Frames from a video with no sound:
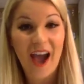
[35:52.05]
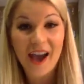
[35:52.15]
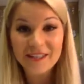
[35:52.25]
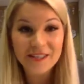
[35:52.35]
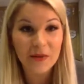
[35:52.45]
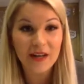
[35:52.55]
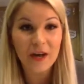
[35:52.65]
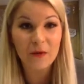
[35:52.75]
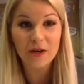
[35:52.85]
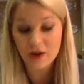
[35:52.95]
add to my
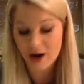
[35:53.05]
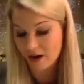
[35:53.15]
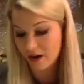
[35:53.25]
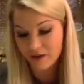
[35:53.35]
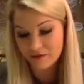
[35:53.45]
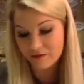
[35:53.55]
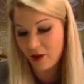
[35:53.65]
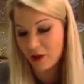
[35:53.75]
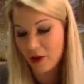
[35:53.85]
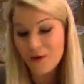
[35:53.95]
network or I
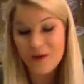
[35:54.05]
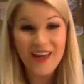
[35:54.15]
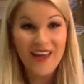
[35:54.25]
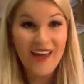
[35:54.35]
unfollow.